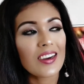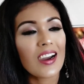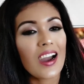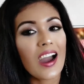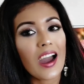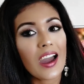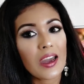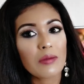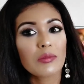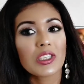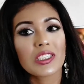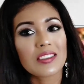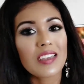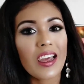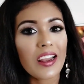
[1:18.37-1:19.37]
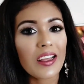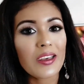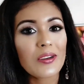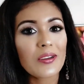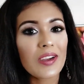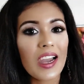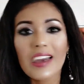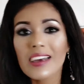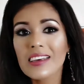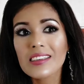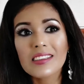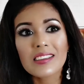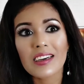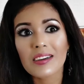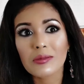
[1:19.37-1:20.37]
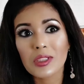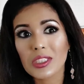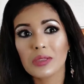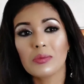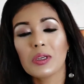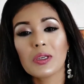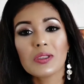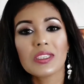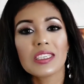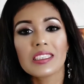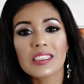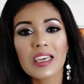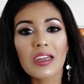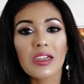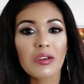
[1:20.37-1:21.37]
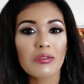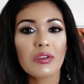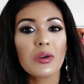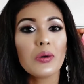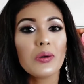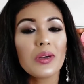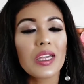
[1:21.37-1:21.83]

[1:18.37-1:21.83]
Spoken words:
I am just telling you guys just because it's a review.